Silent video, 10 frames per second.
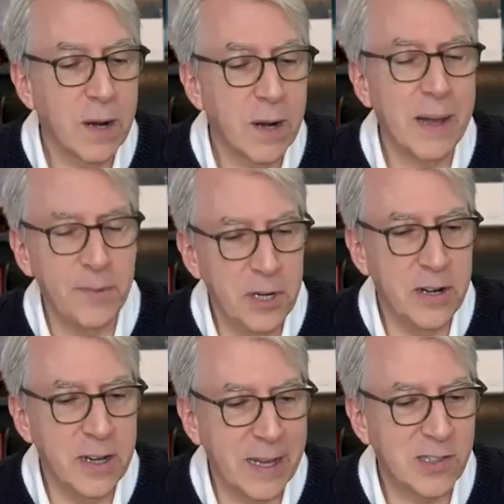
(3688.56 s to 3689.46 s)
about
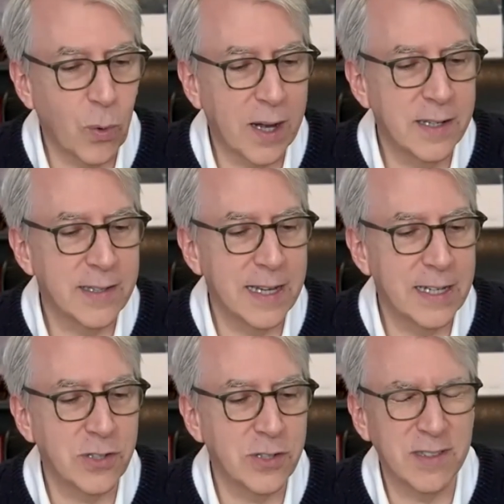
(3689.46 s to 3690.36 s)
community based
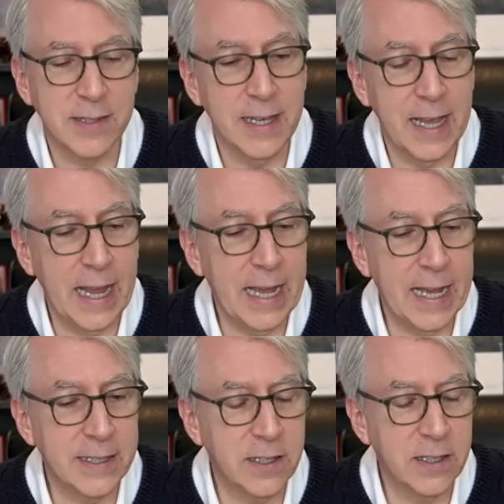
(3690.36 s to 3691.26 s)
organizations?
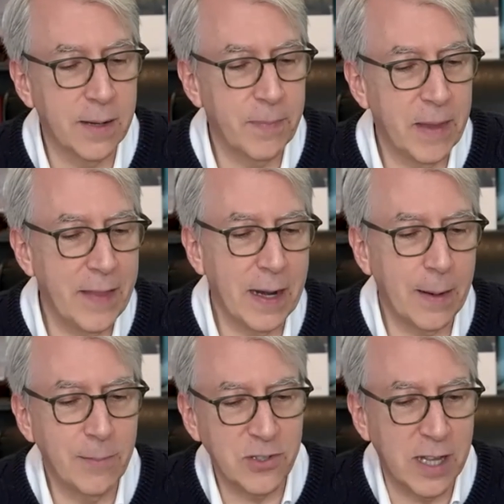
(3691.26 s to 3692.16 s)
And, um, and then
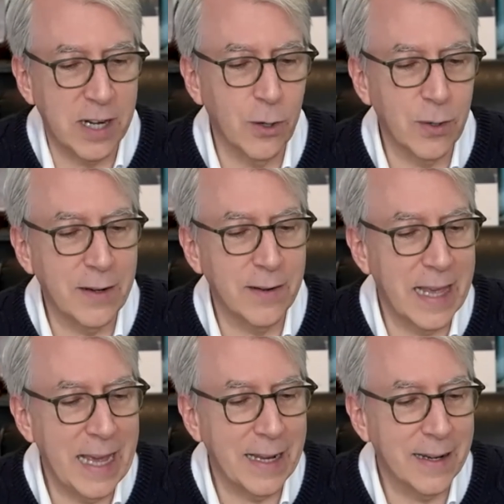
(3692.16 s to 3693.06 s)
I'm just going to go down to
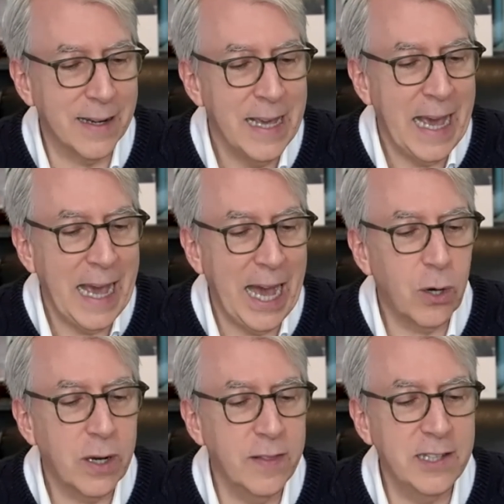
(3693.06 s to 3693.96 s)
the end. How
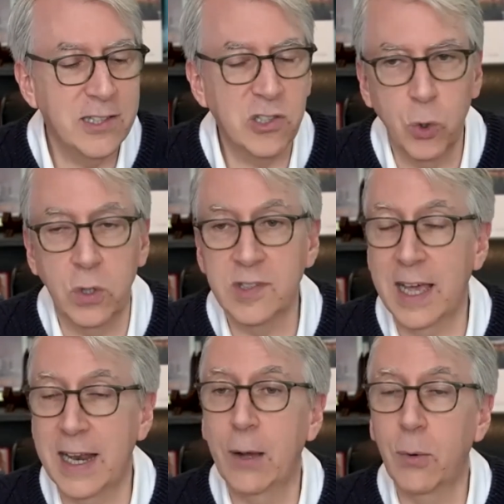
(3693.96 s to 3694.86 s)
can these tools,
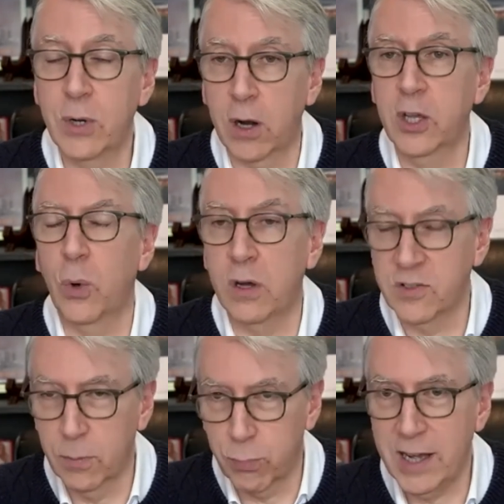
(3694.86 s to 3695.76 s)
and I would argue
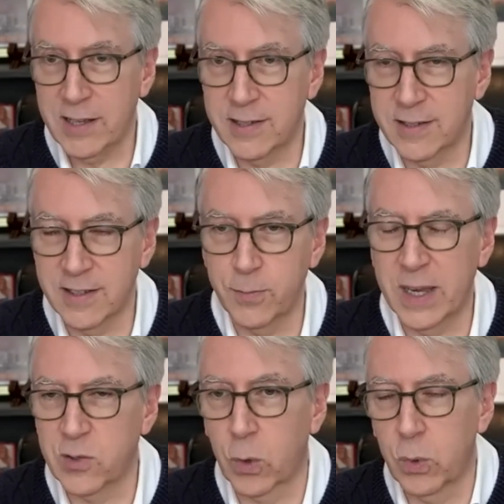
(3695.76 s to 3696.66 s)
also processes,
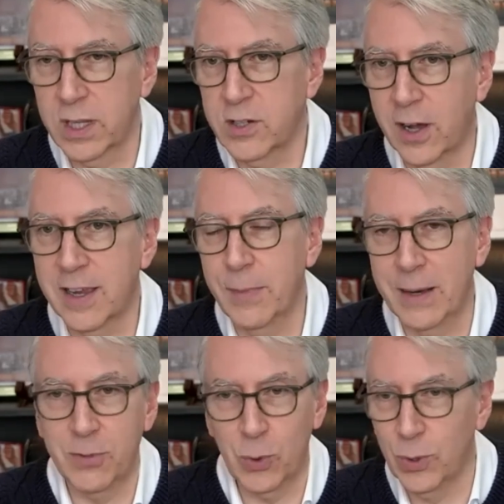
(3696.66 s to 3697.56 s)
because we're really talking
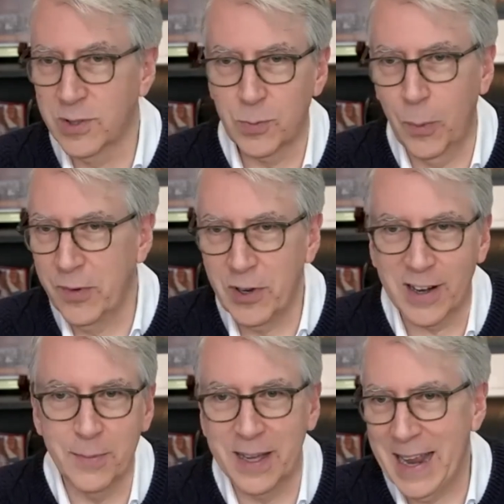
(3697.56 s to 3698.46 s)
about tools when we've
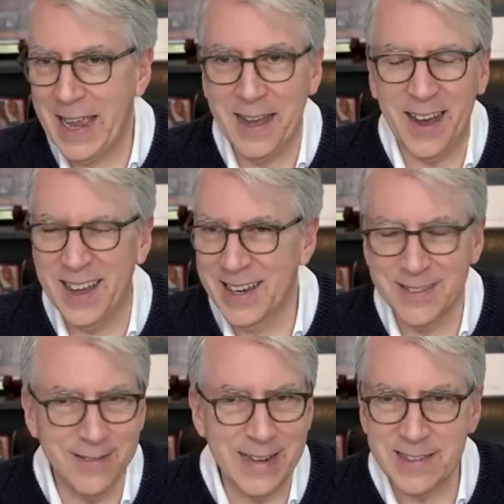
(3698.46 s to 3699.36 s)
talked about AI
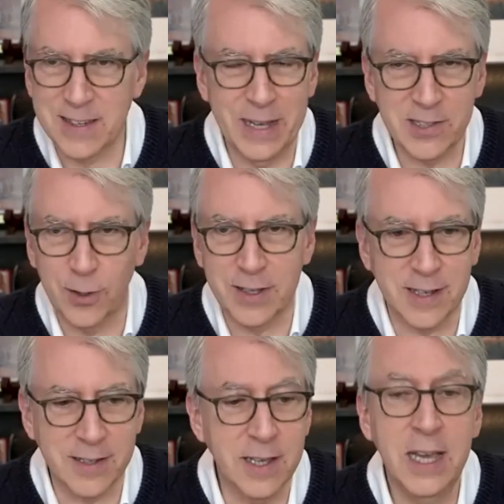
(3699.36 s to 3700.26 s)
and SMS and all these
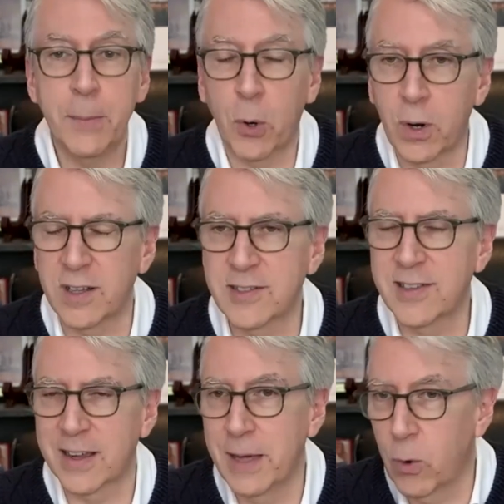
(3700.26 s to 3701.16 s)
things, but we're also
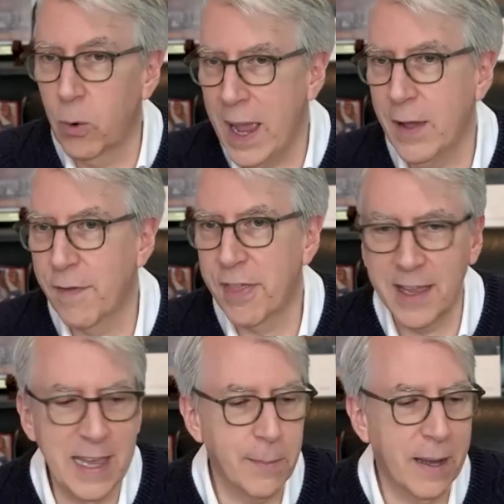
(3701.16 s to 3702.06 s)
talking about a way of
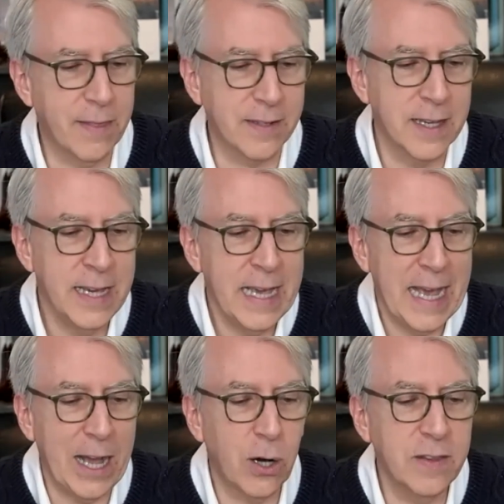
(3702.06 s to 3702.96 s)
thinking about things.
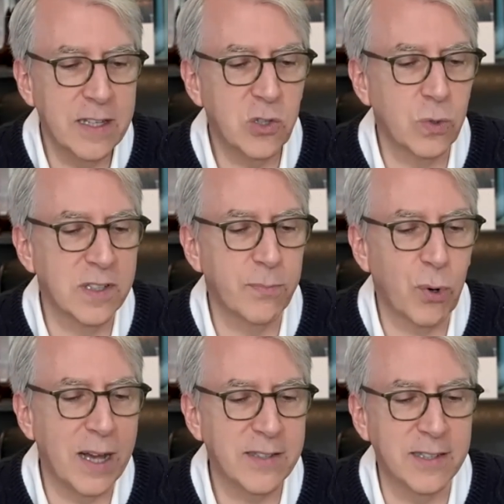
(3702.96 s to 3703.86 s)
How can these tools and
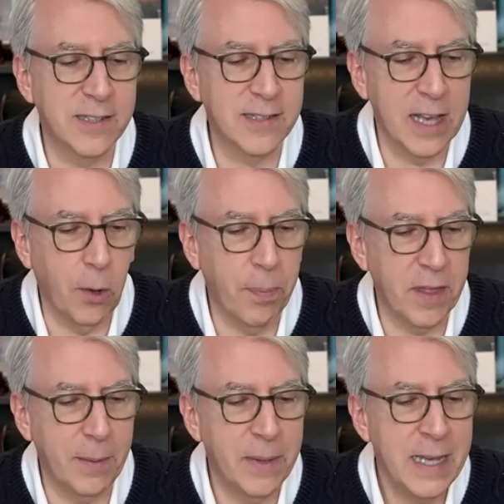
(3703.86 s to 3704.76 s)
processes help
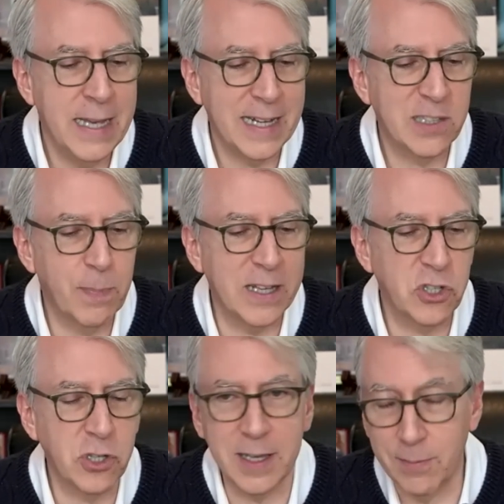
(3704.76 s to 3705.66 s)
them,
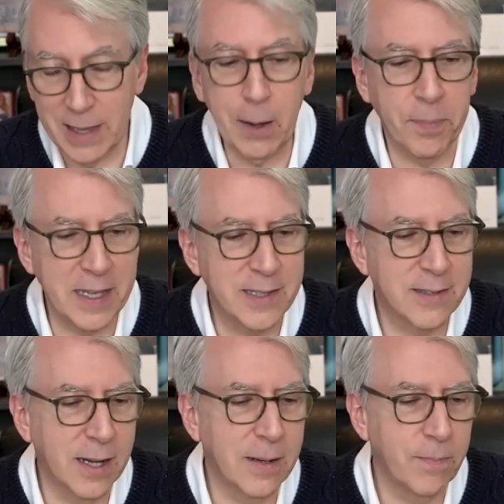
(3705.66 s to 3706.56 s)
especially help these
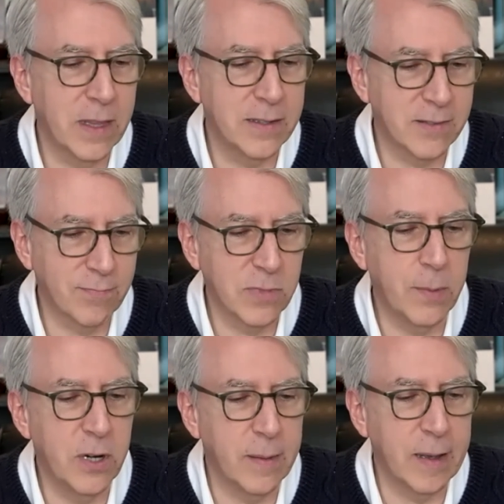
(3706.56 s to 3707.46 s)
uh, these
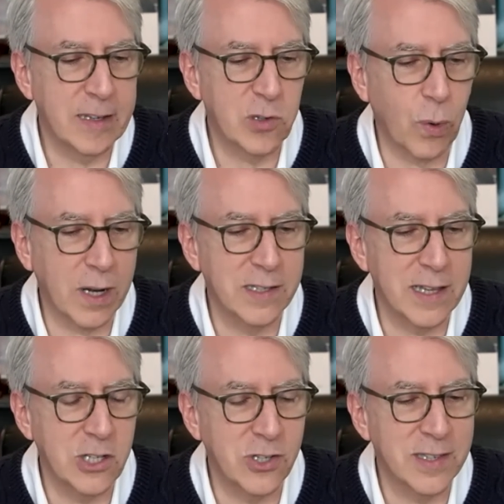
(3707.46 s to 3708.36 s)
community-based
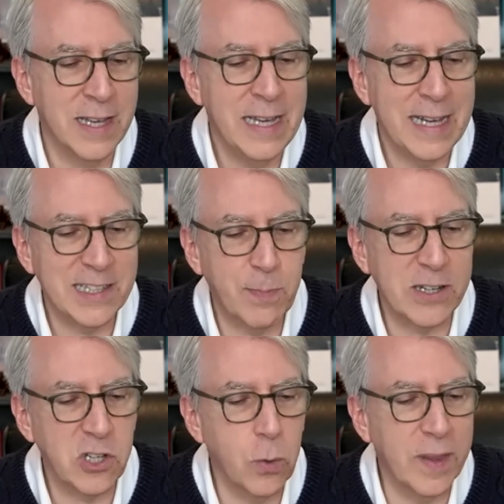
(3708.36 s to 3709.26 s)
organizations,
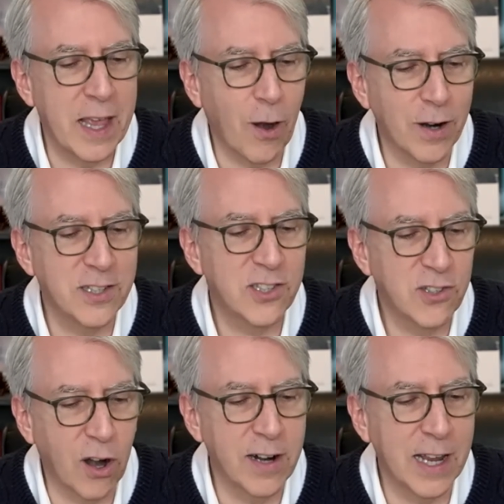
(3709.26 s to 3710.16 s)
especially when they aren't
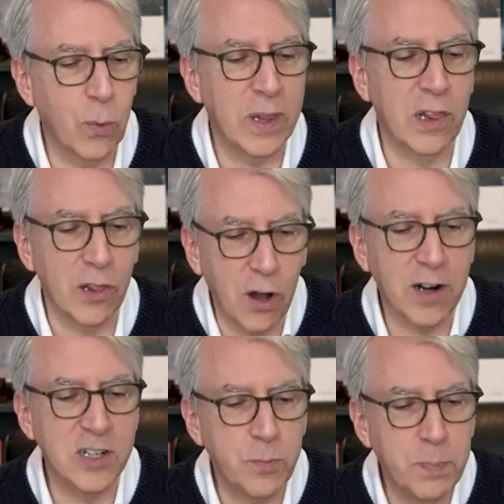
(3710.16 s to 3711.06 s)
starting with
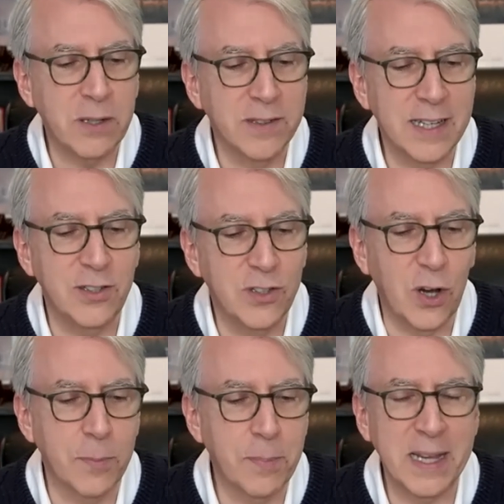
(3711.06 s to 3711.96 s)
large built-in
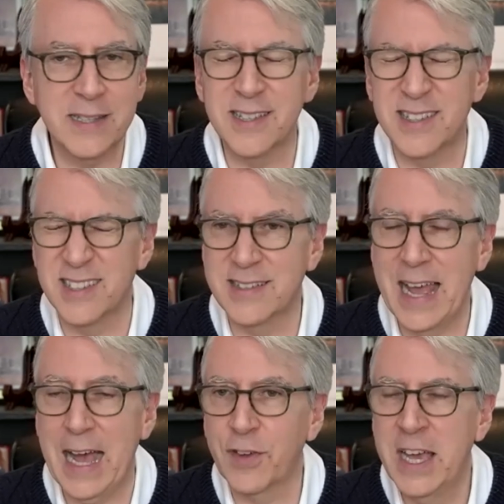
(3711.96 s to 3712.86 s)
donor bases and
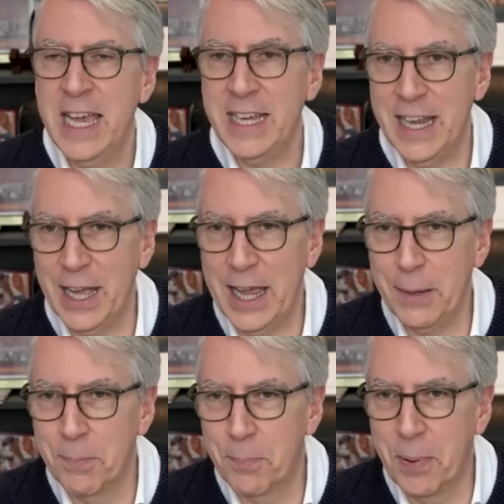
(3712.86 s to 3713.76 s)
staff. Now,
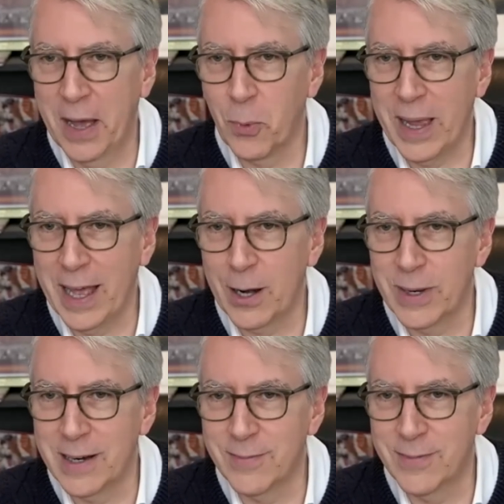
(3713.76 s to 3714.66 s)
and by the way, I don't
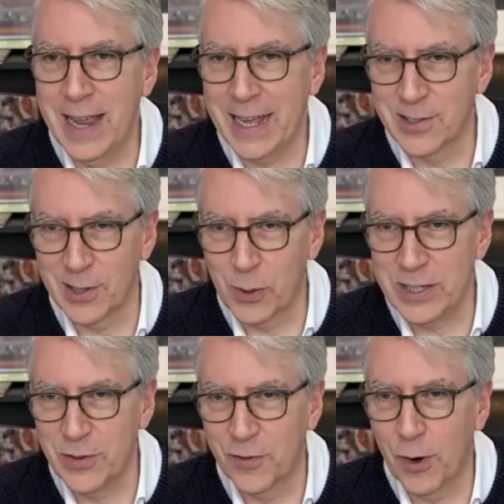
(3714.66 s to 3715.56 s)
want to answer the
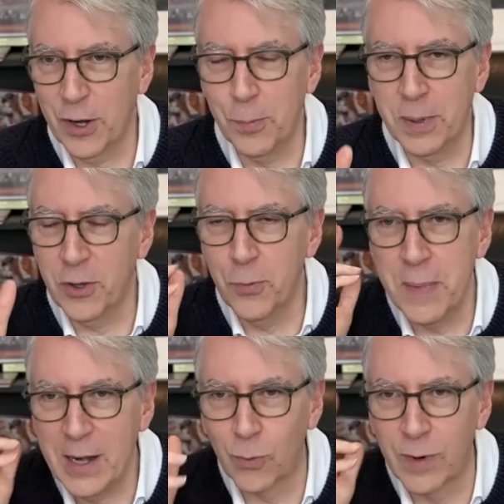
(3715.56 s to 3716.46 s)
question for you, but you
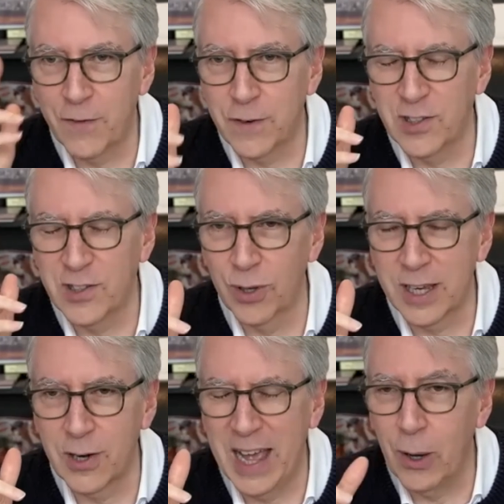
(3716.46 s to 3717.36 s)
made a reference
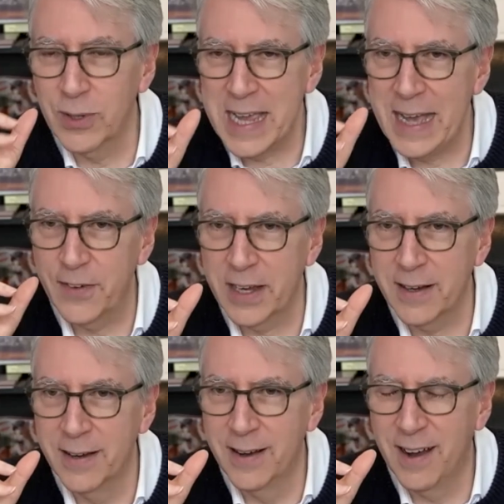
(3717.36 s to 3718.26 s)
earlier to only
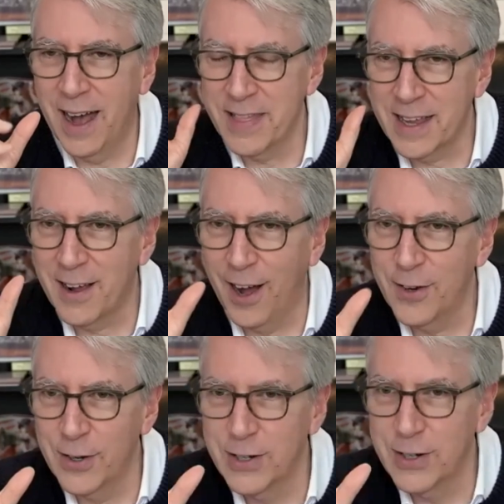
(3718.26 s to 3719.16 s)
having, I think,
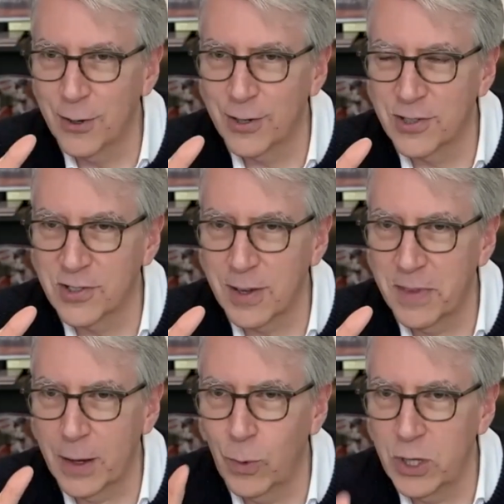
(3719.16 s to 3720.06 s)
100 donors or
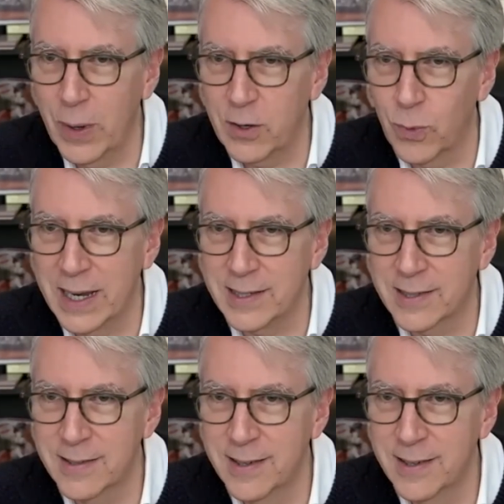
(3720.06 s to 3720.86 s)
something when you had to raise